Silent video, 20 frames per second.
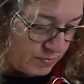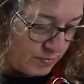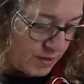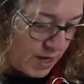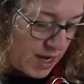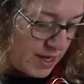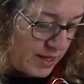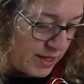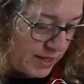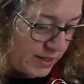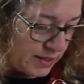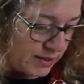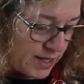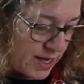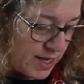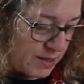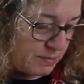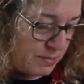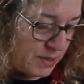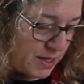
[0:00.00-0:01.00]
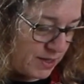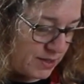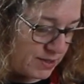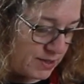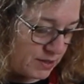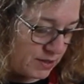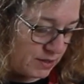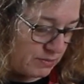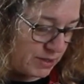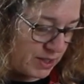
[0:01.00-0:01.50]
I like a lot of
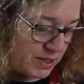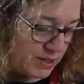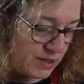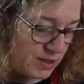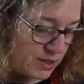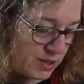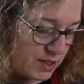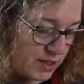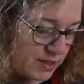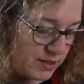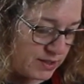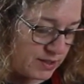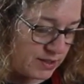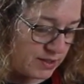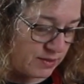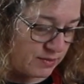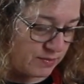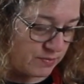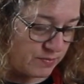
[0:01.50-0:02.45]
basil in my sauce.